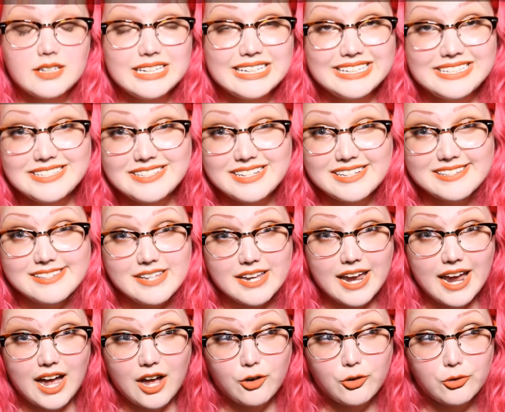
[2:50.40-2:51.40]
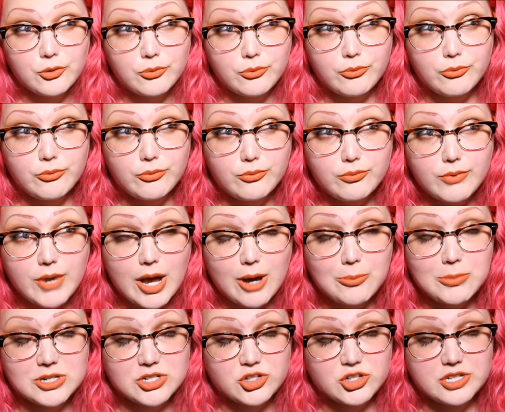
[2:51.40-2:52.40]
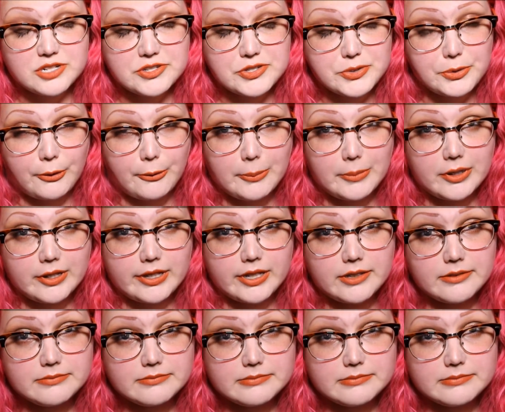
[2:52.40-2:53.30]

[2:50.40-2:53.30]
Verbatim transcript: It does not say how, how much it is normally.